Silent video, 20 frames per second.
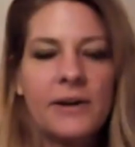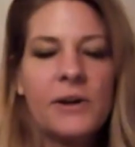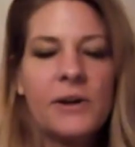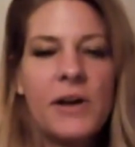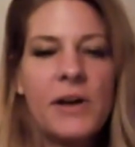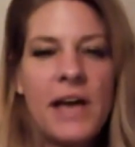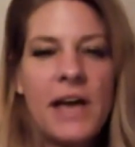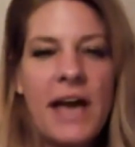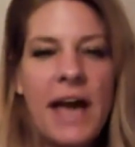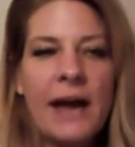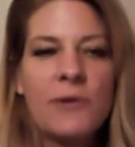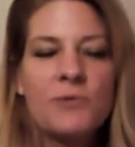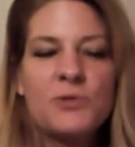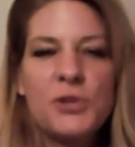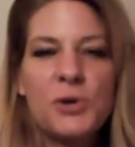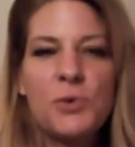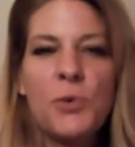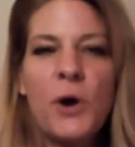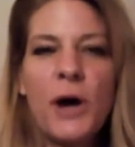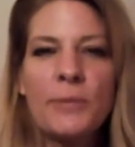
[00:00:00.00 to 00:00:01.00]
And so what
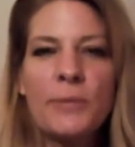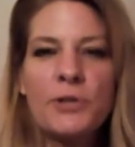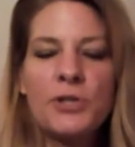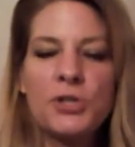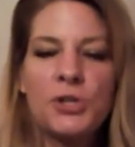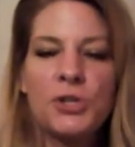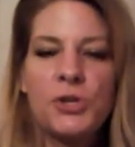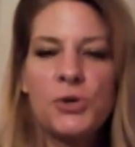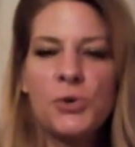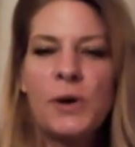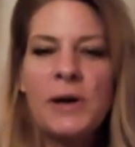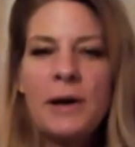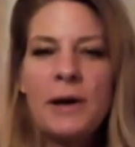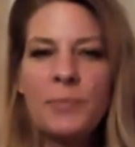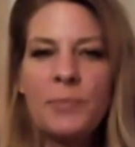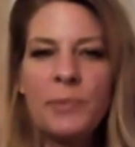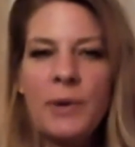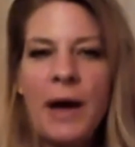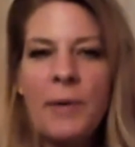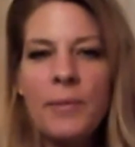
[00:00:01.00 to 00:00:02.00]
would you
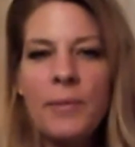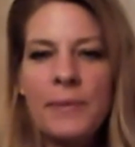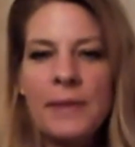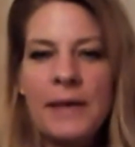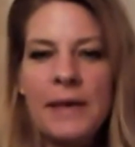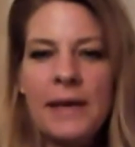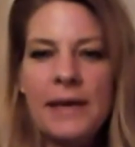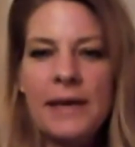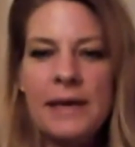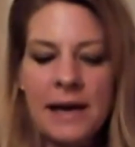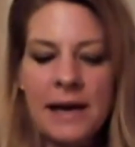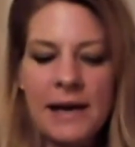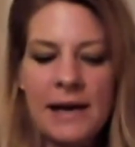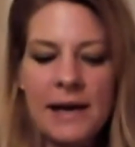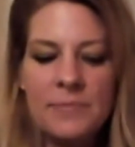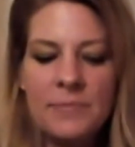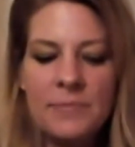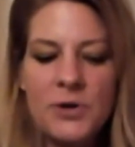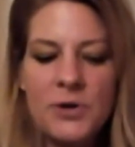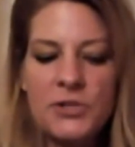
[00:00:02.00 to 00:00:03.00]
probably
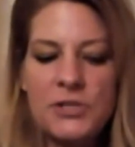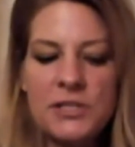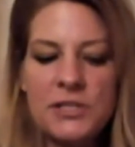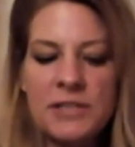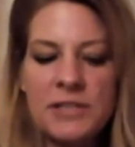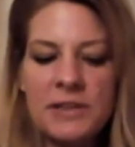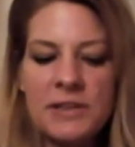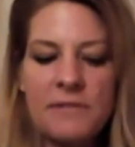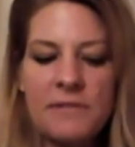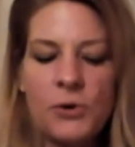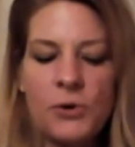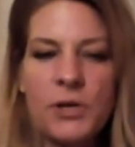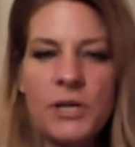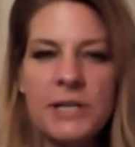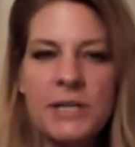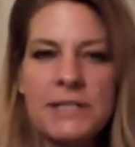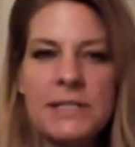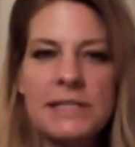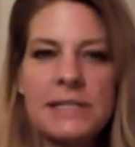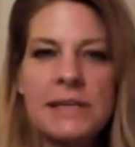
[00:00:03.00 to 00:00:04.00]
most of the
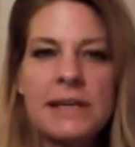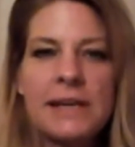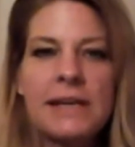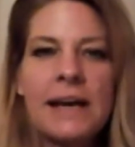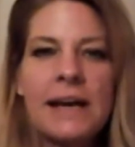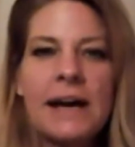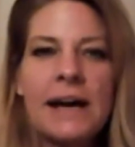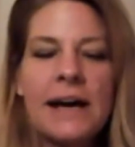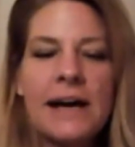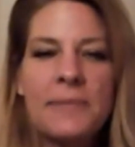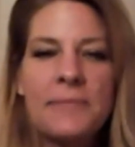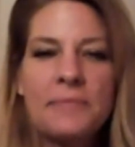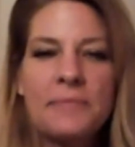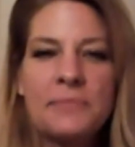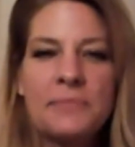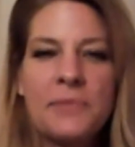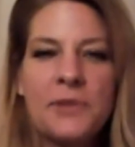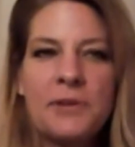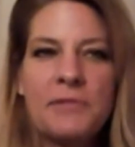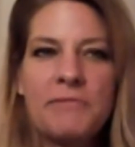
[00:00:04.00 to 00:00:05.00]
viewers
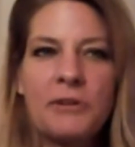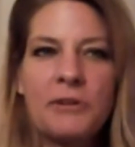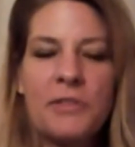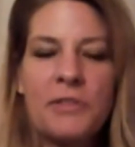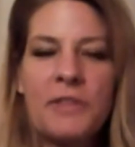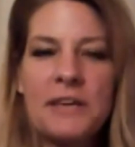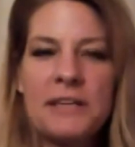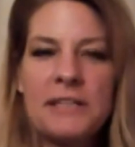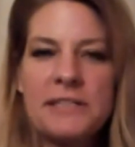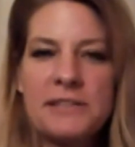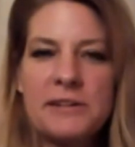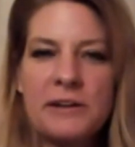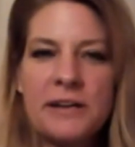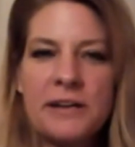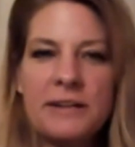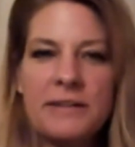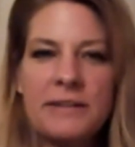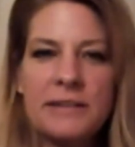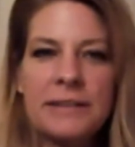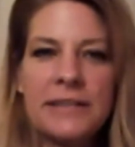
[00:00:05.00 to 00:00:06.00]
for this are a
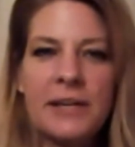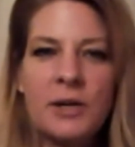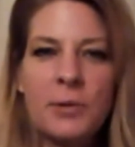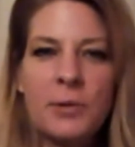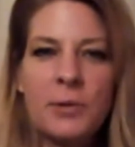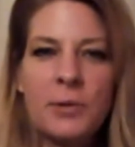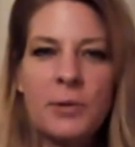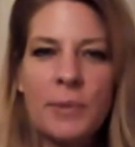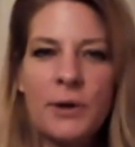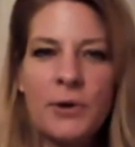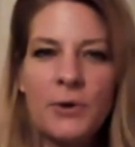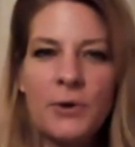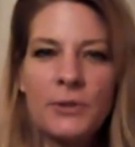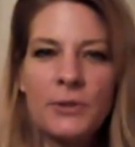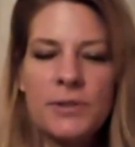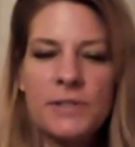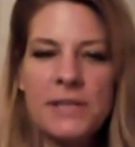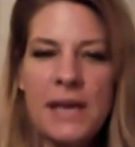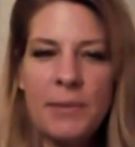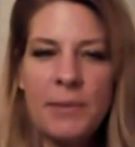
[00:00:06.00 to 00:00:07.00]
little bit older
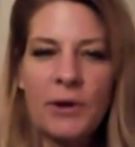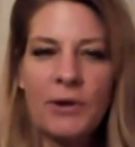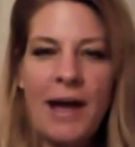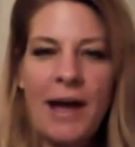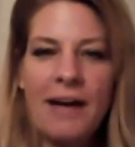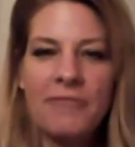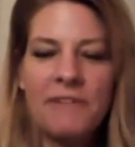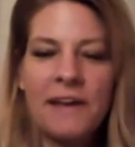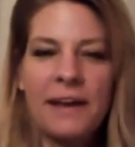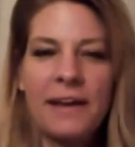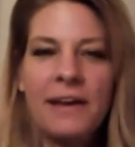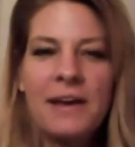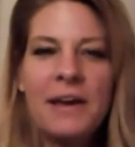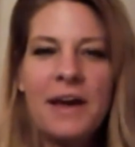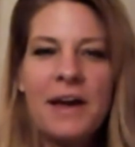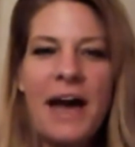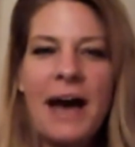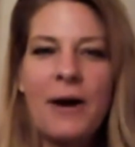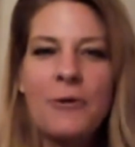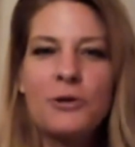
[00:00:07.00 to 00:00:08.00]
demographic.
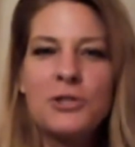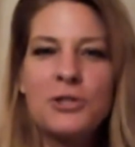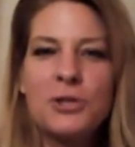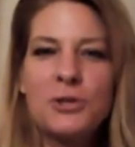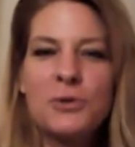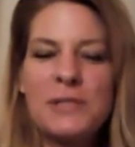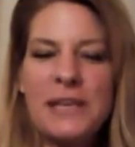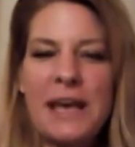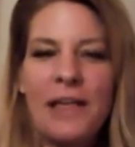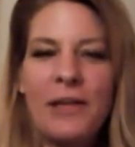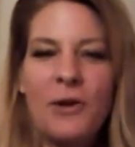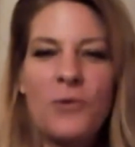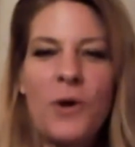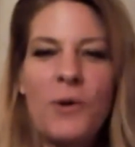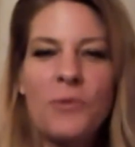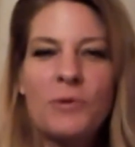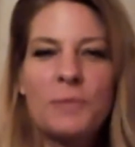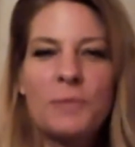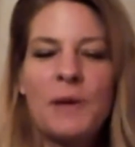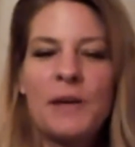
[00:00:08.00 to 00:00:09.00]
How would you tailor?
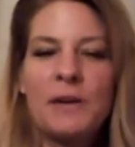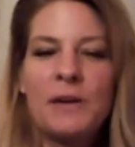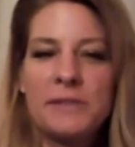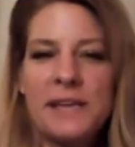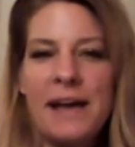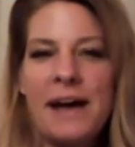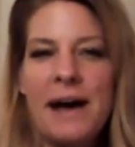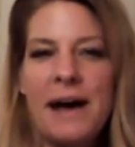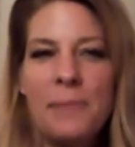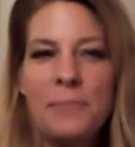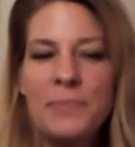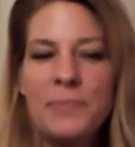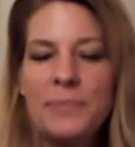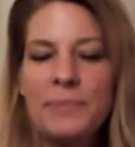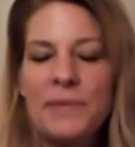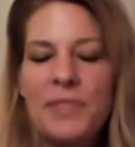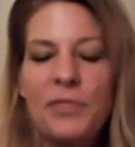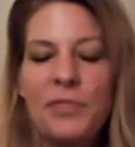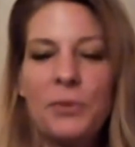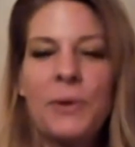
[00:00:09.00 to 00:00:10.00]
What would be your top
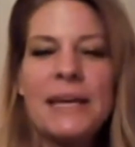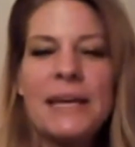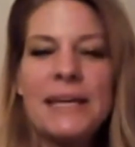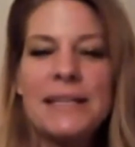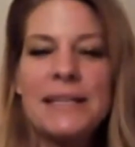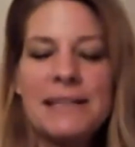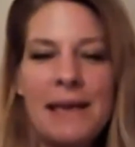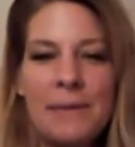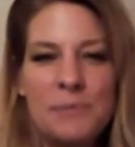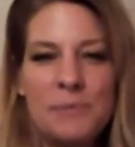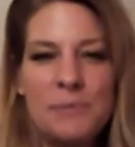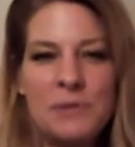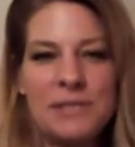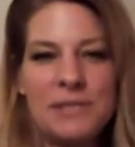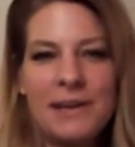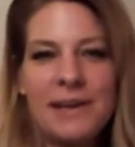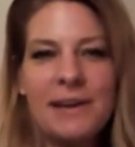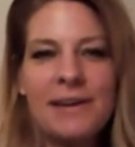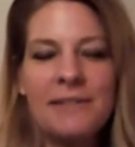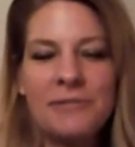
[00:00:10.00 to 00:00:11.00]
3 tips
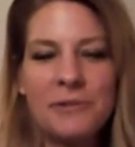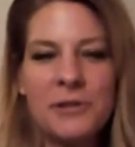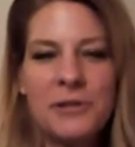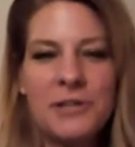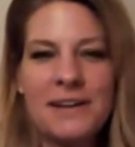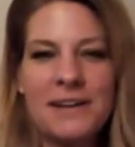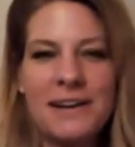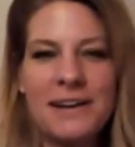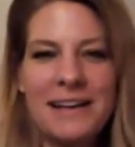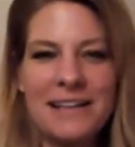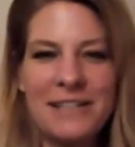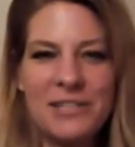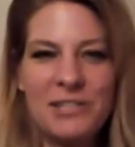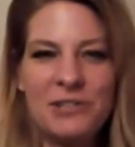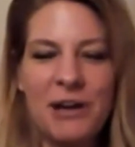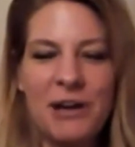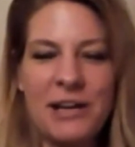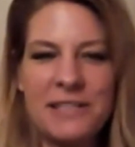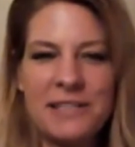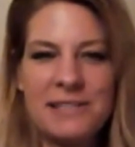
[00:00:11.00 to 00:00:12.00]
for
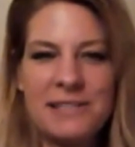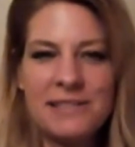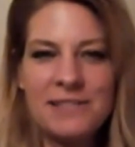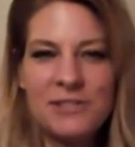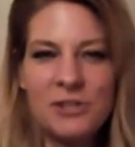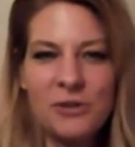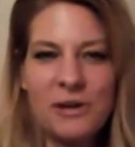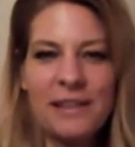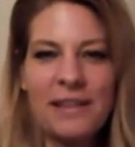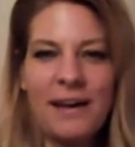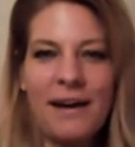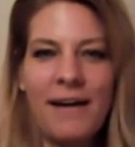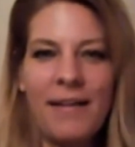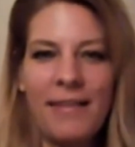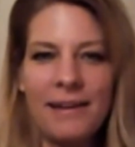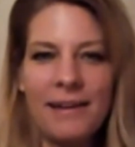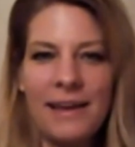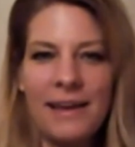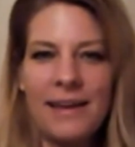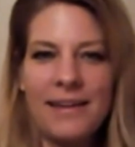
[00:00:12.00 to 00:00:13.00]
stress during the
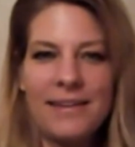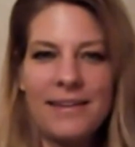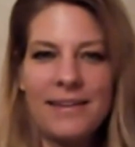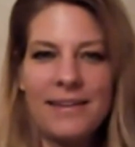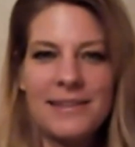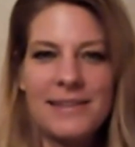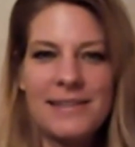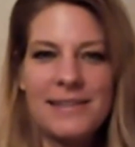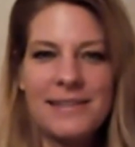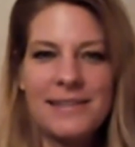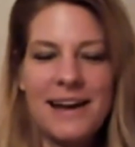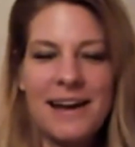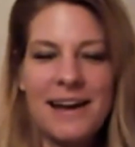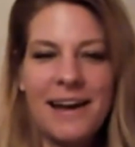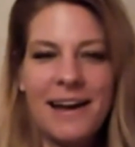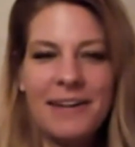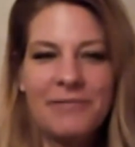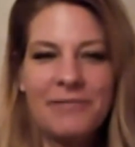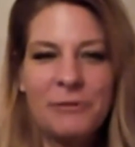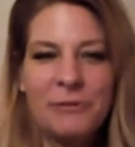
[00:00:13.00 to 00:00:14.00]
holidays
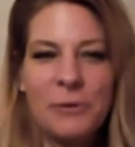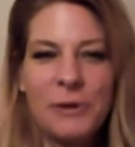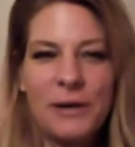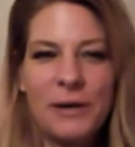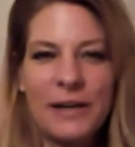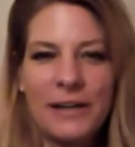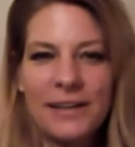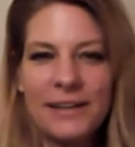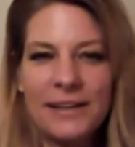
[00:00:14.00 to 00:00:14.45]
for